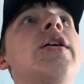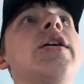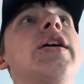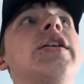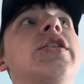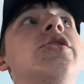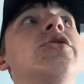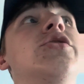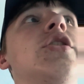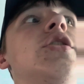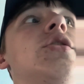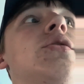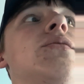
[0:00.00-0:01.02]
he can
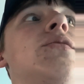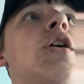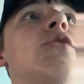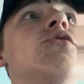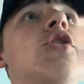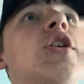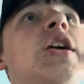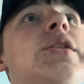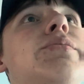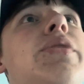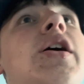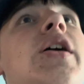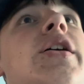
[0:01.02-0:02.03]
do volleyed
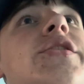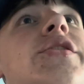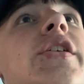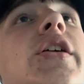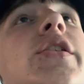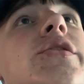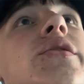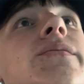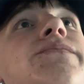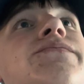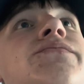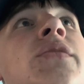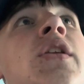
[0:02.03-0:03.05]
passes,
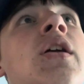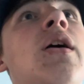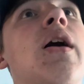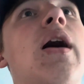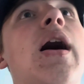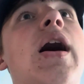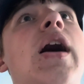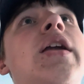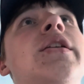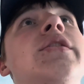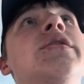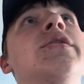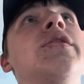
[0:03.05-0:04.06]

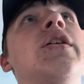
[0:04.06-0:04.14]
and